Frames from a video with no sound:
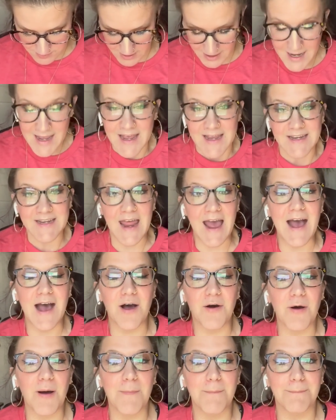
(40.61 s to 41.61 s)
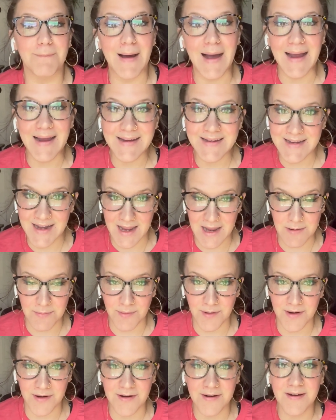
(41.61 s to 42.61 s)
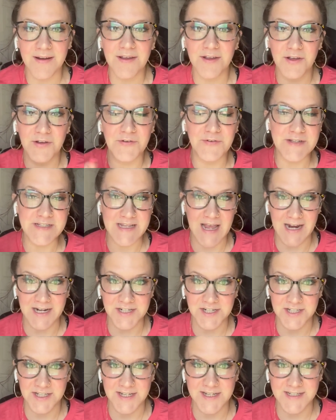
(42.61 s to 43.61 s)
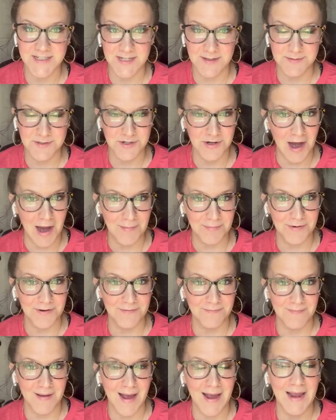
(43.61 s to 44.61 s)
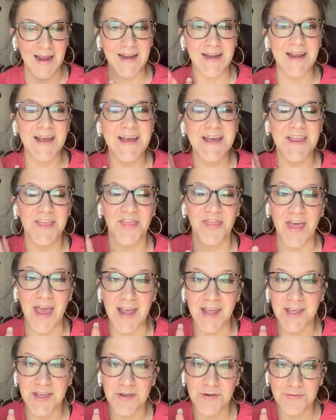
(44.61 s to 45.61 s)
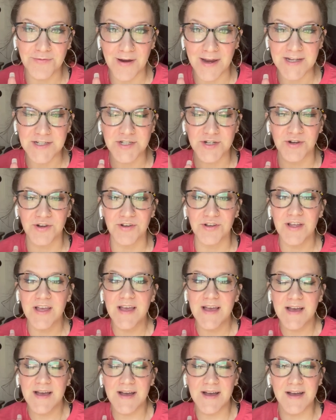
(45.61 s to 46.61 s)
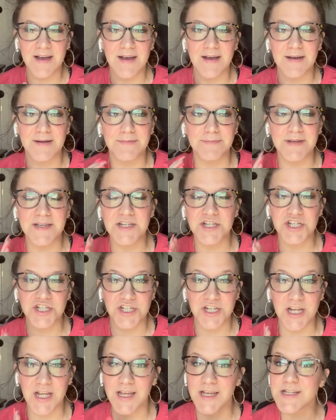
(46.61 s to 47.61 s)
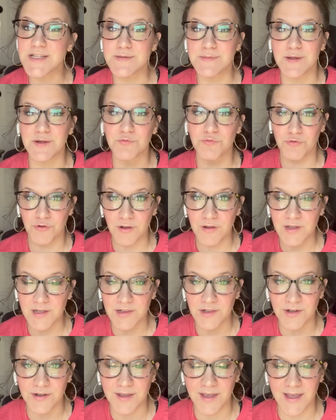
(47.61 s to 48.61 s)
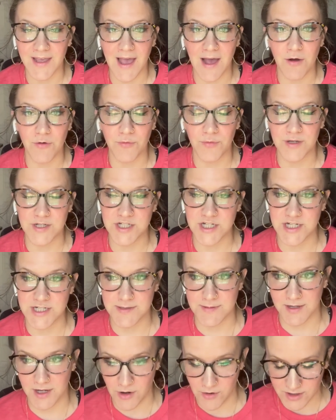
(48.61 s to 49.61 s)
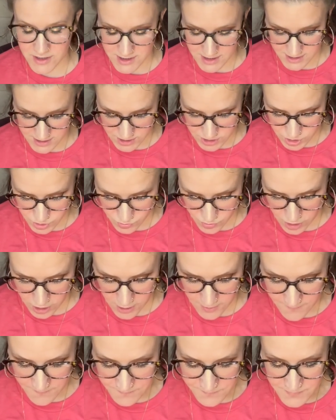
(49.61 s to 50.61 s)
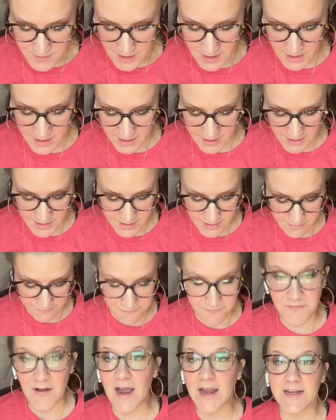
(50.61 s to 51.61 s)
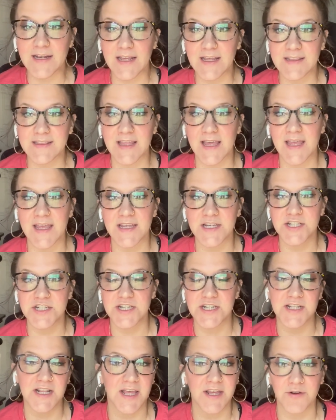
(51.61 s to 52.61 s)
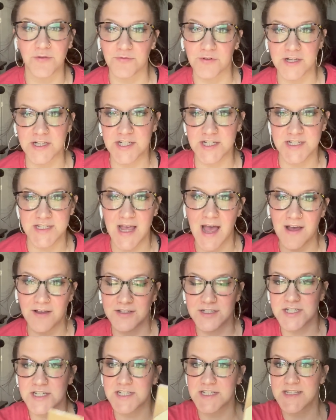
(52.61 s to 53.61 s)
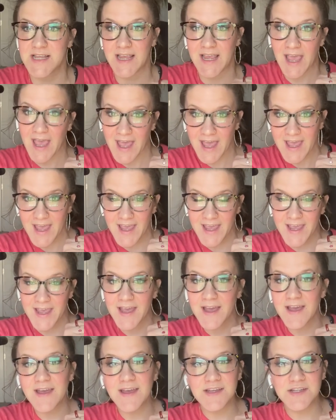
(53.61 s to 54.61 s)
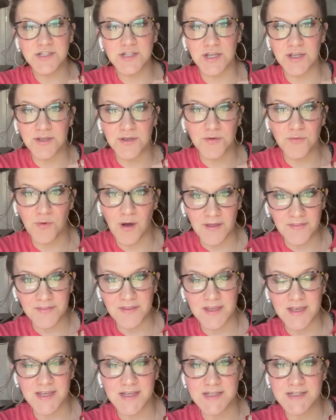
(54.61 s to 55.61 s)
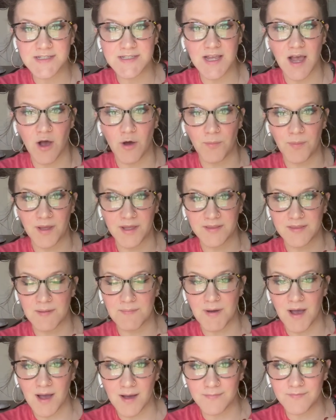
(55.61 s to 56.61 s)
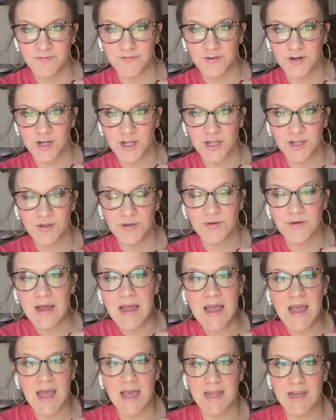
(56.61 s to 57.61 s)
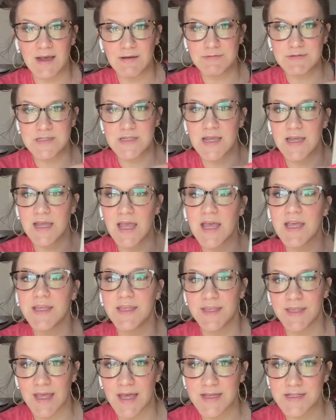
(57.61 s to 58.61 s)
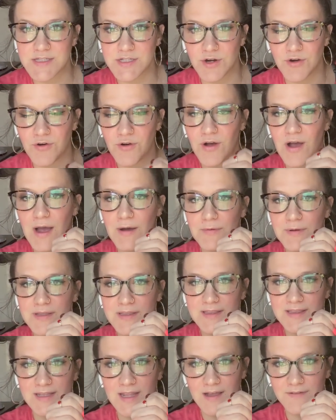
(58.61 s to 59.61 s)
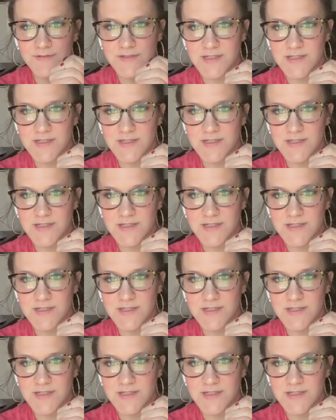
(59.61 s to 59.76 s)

it. Now, my neighbor, who is actually a subscriber of mine, thank you, Rachel. Um, she has been really looking out when she's been going to the store and finding things. She like reaches out and she's like, hey, do you want these? I'll pick them up for you. And I was like, yes, girl, I would love